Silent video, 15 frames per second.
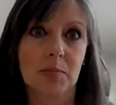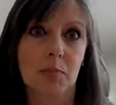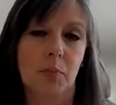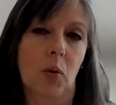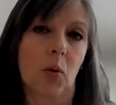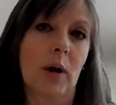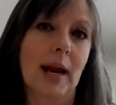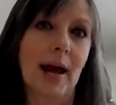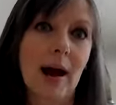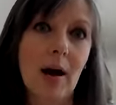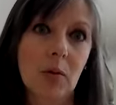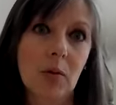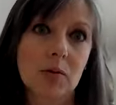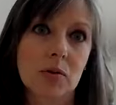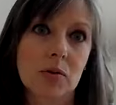point
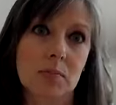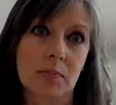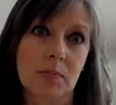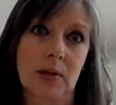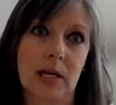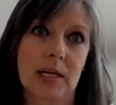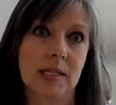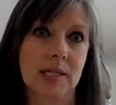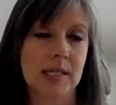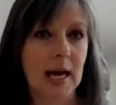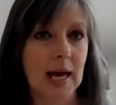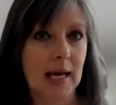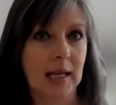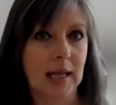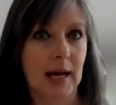out and
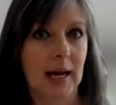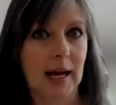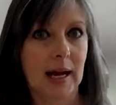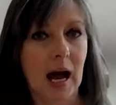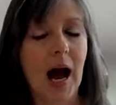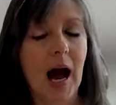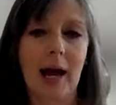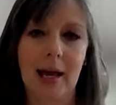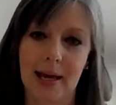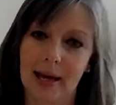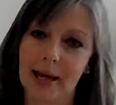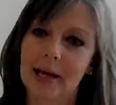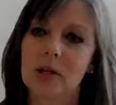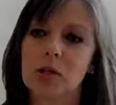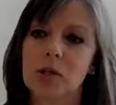say, like, I
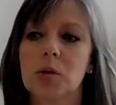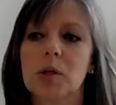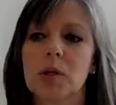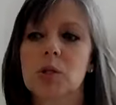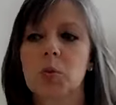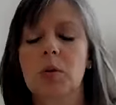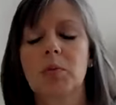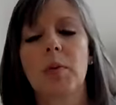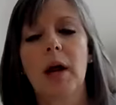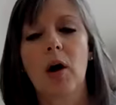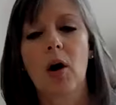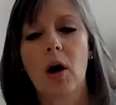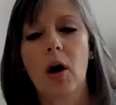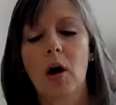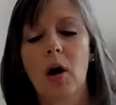can't do this with my
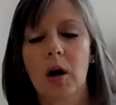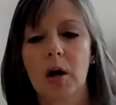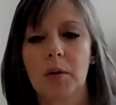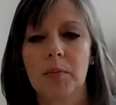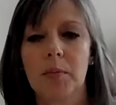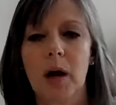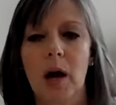arm.